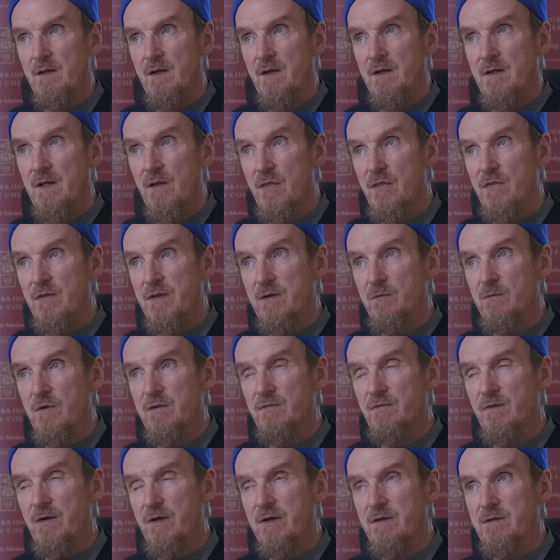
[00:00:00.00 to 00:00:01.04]
Another thing we
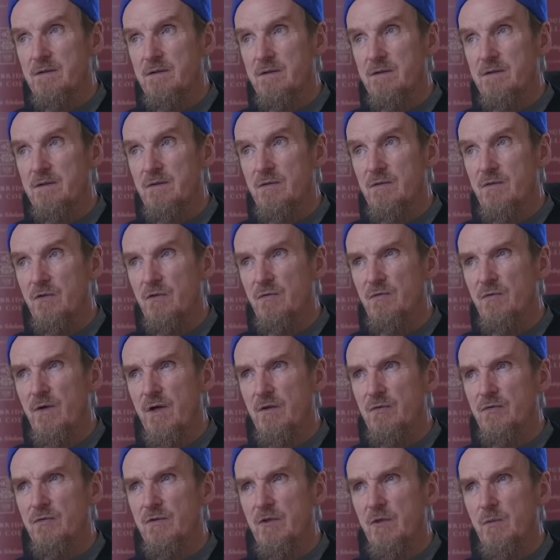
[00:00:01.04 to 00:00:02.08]
find in this
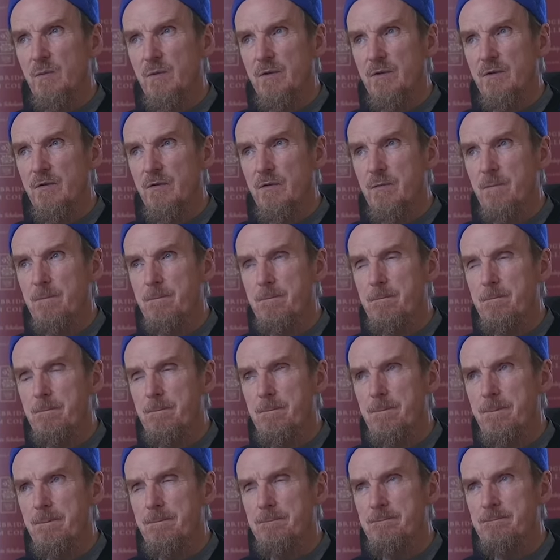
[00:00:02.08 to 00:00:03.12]
fasting month
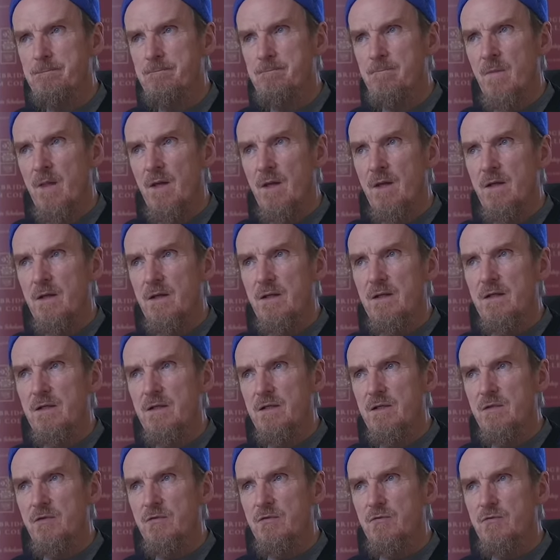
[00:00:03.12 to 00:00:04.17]

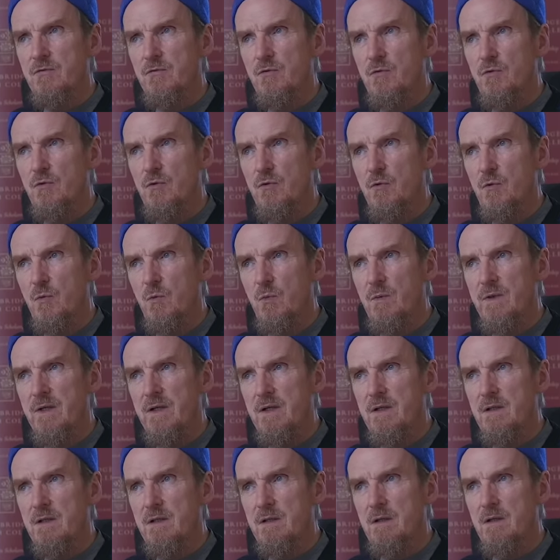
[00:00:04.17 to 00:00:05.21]
is that
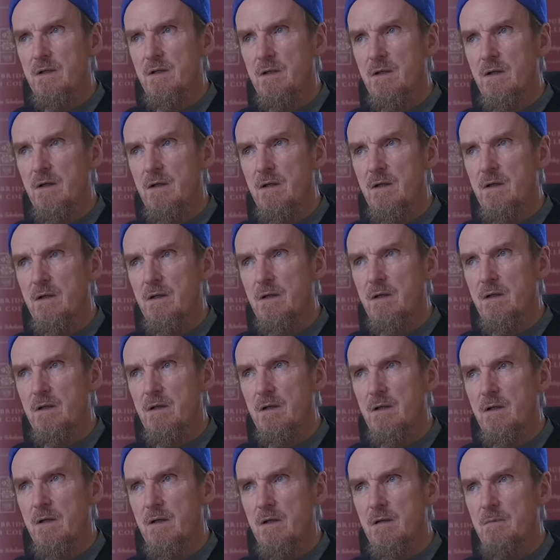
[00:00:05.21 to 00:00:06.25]
we
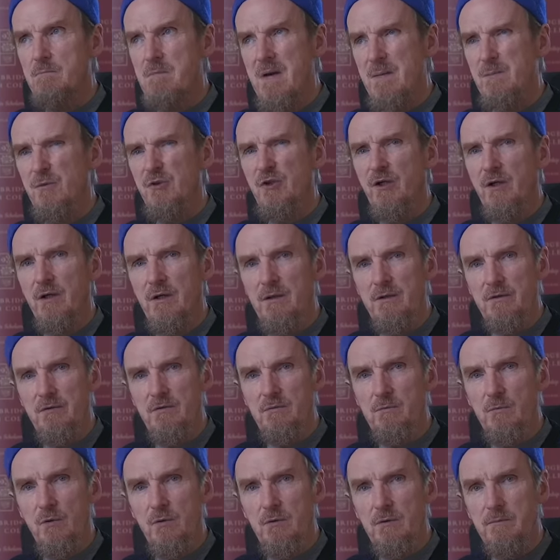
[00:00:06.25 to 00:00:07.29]

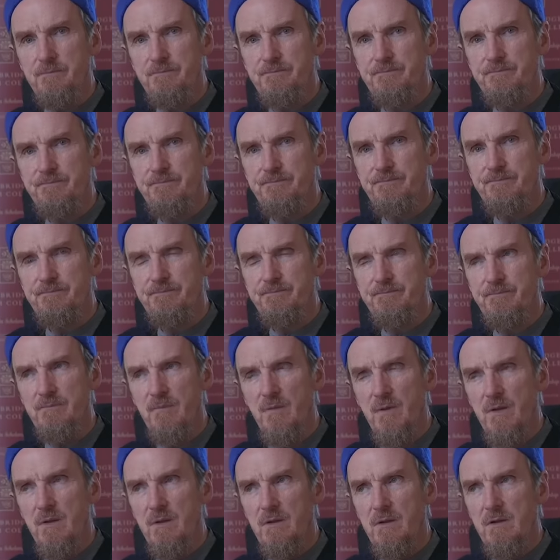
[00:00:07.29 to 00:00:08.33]
memorize more.
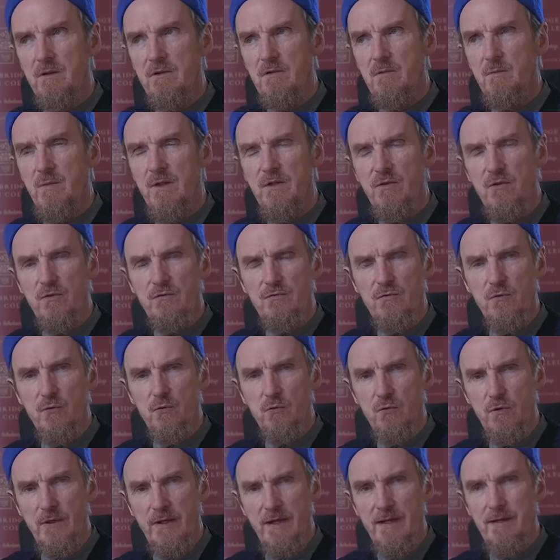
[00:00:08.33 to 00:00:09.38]
It's the month of the
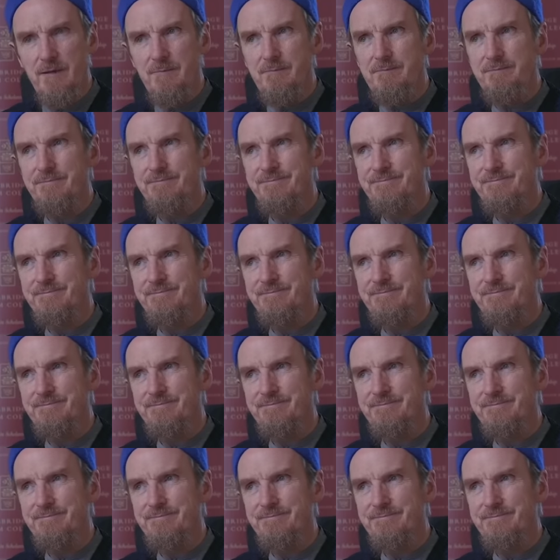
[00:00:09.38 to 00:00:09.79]
Qur'an.